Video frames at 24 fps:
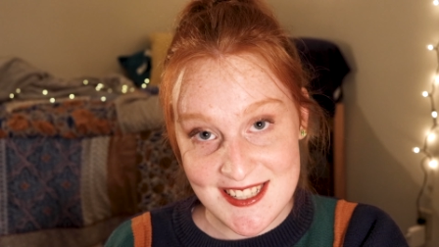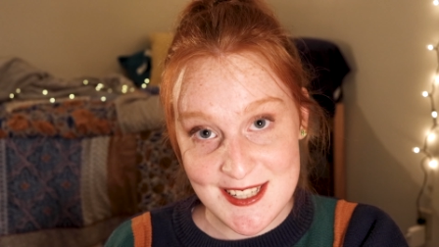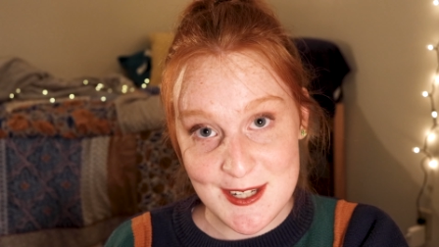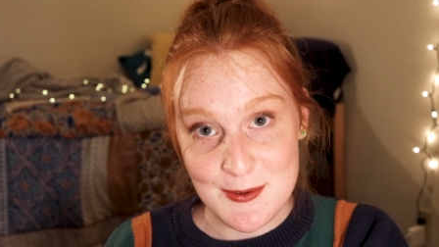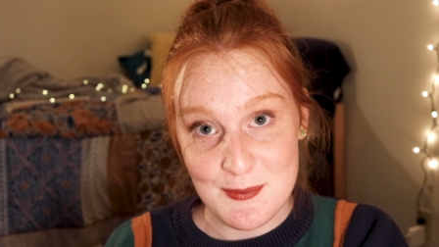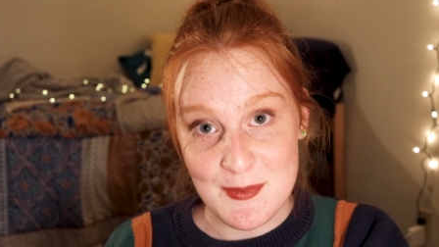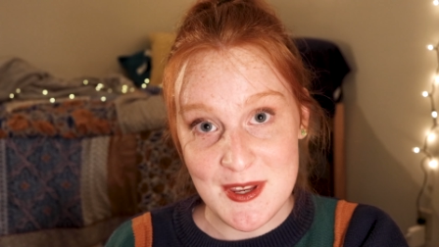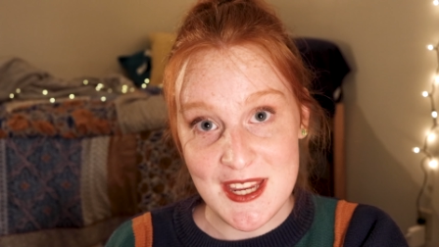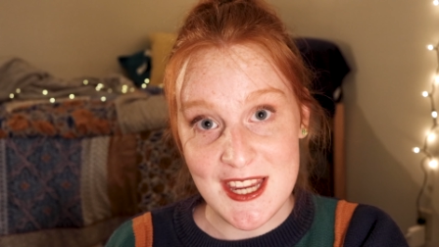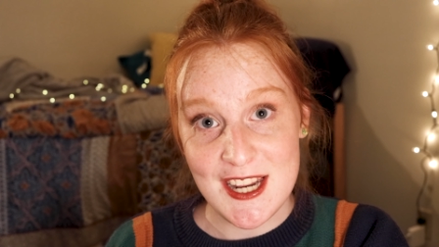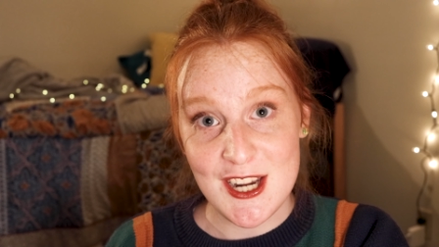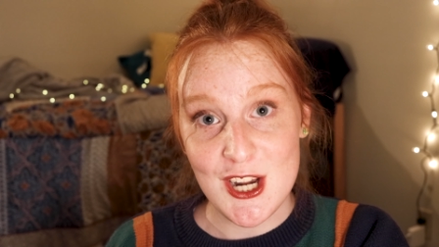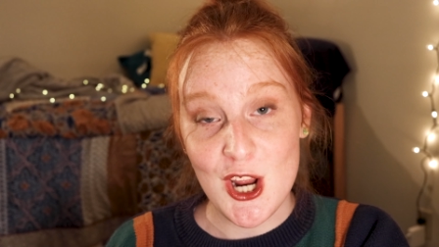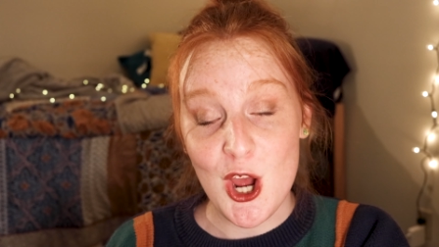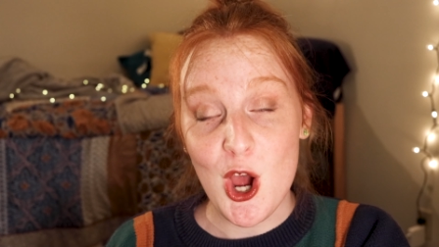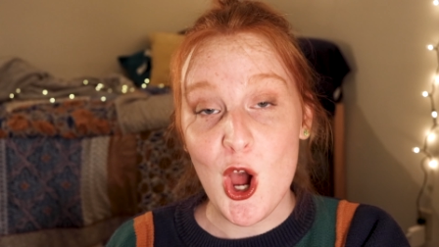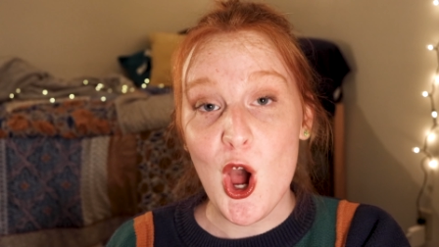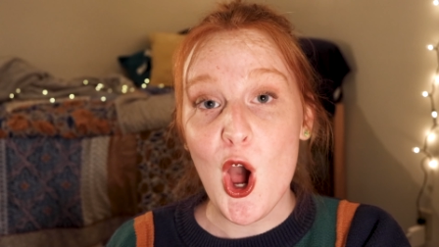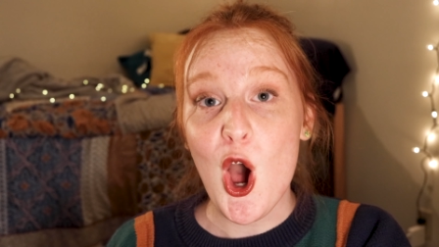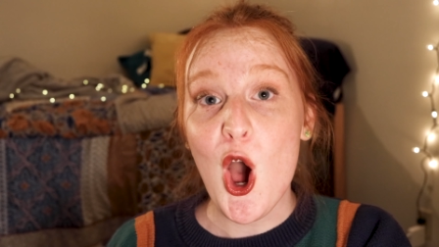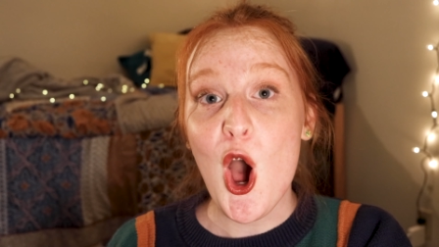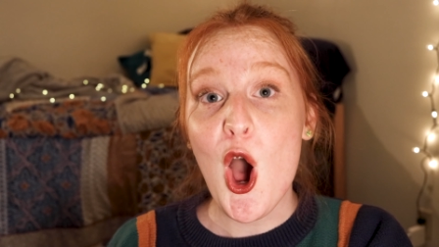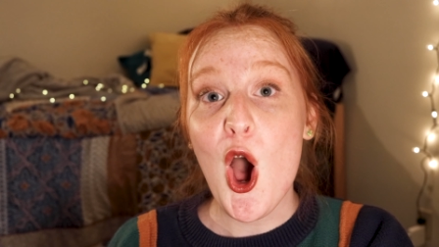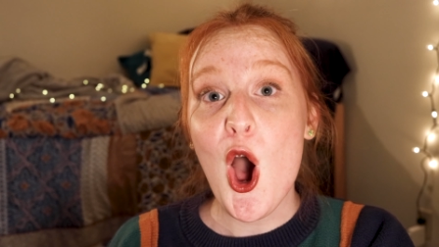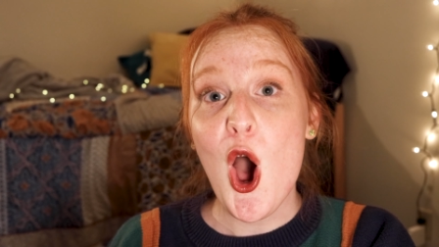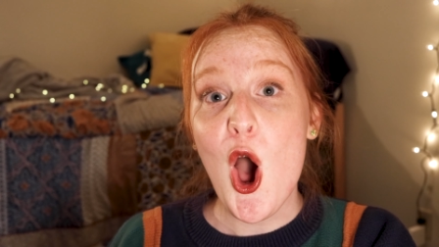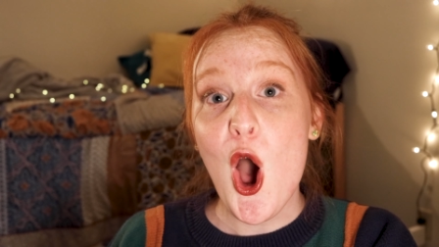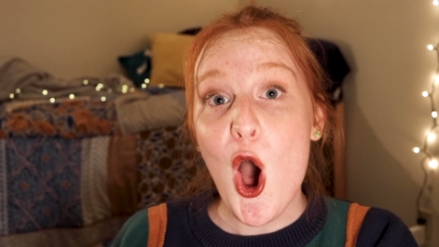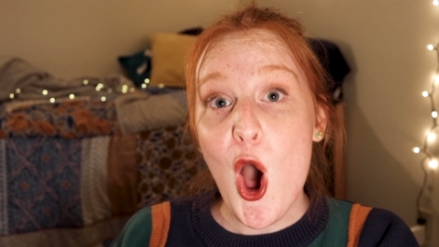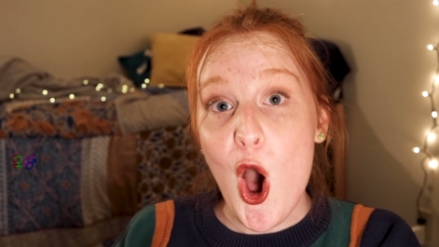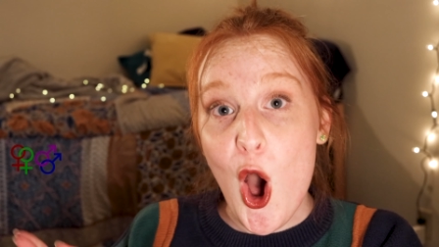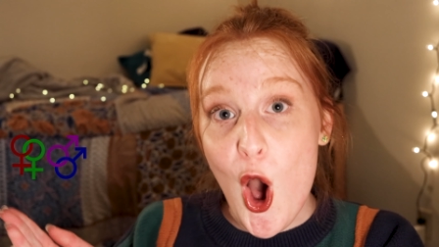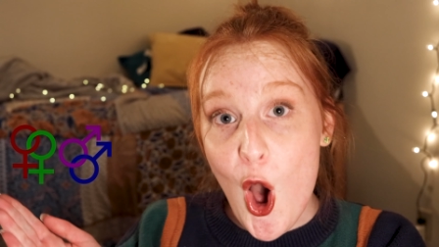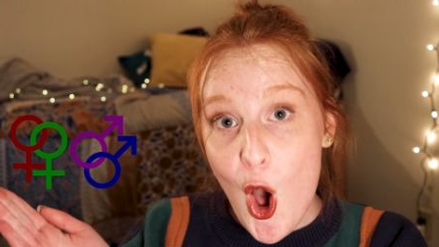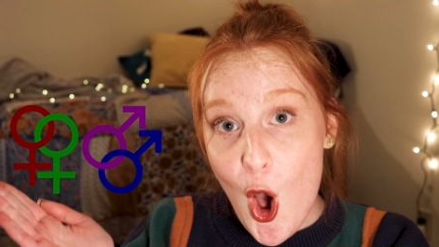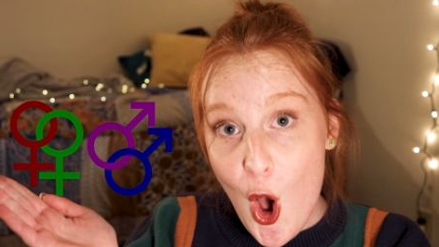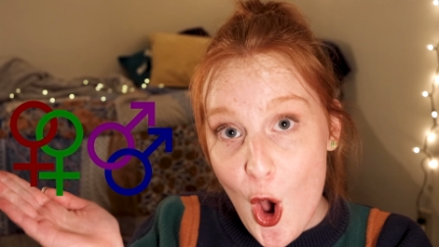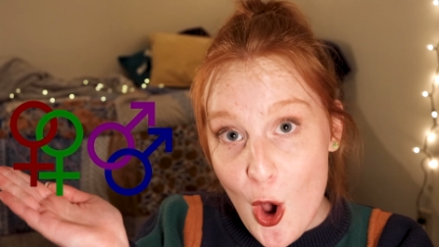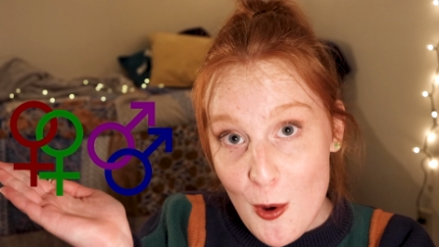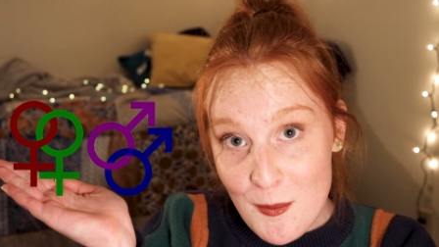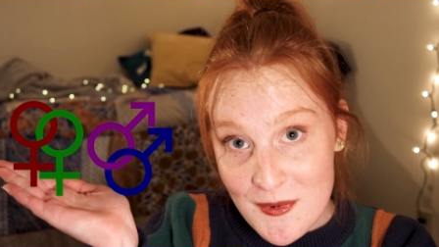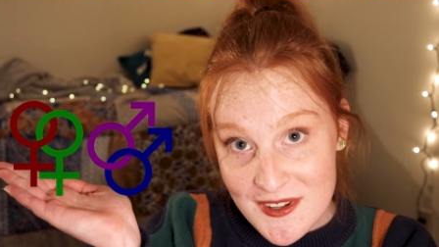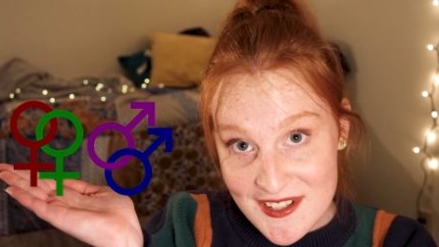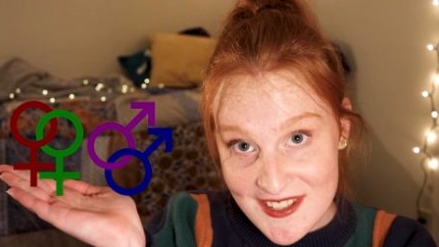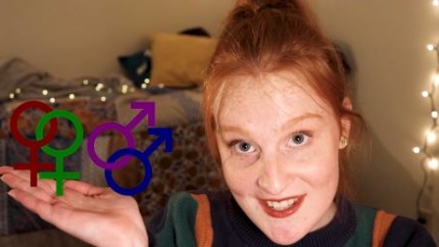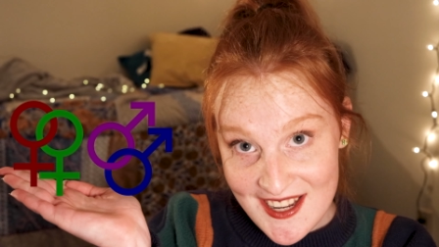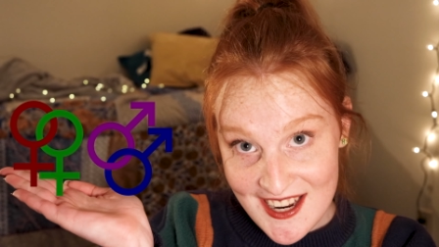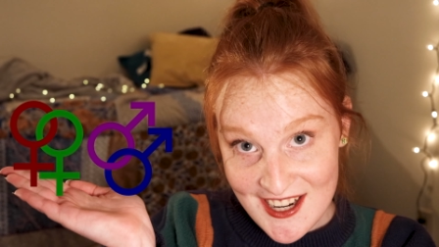to mean
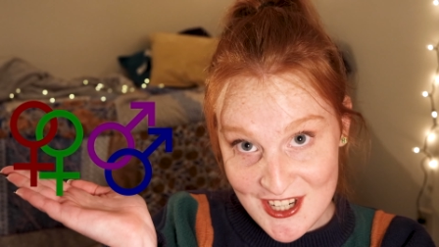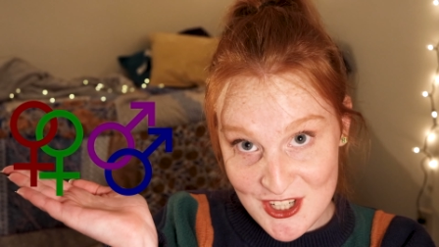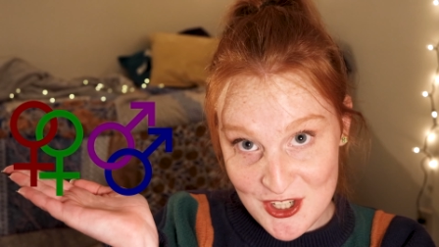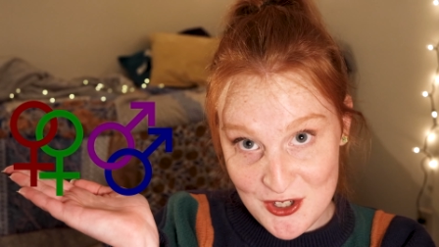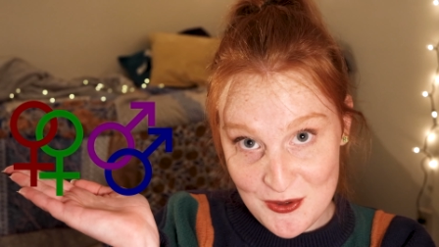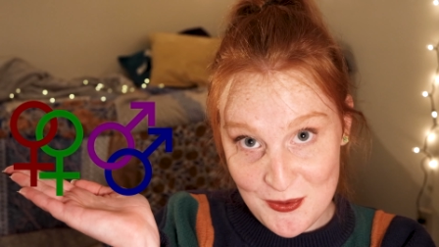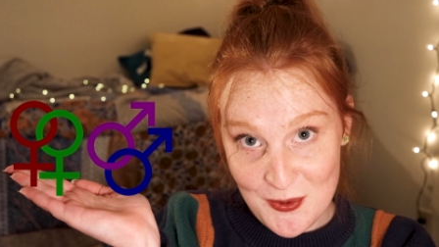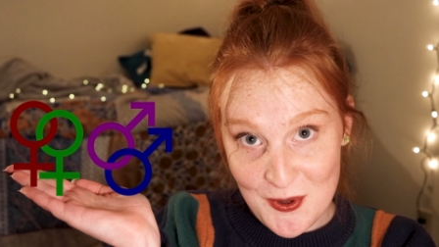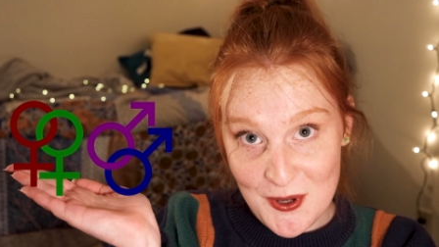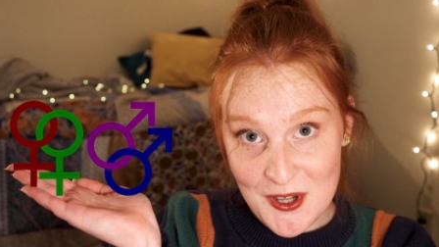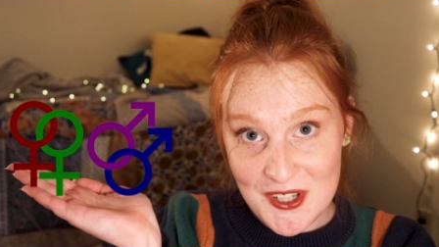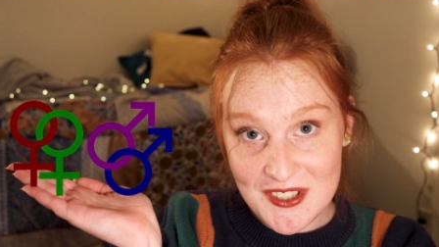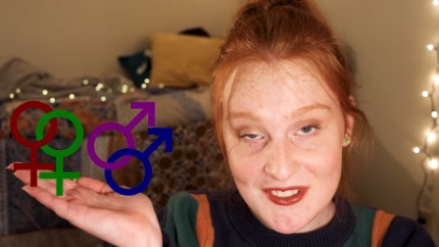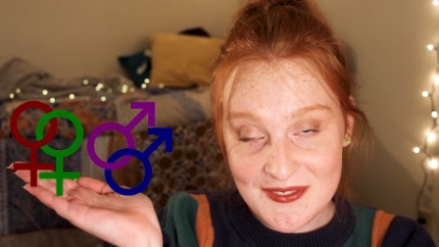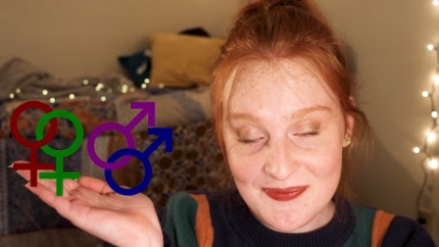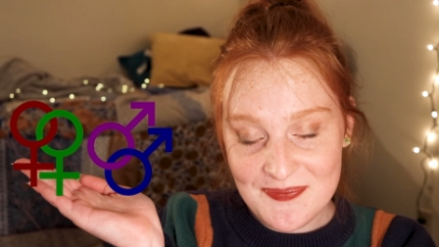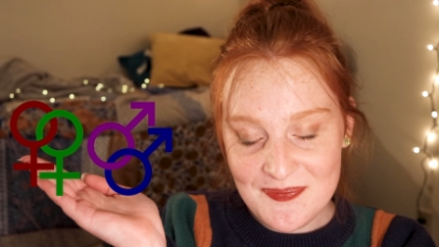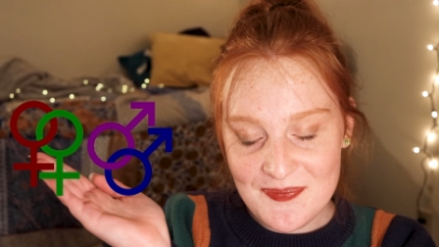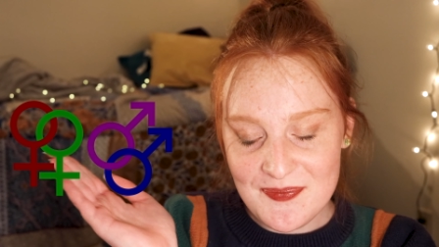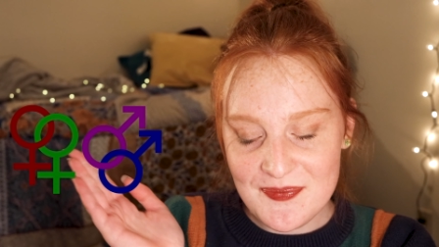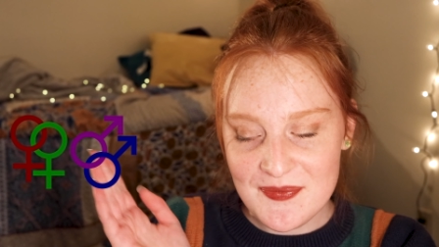homosexual.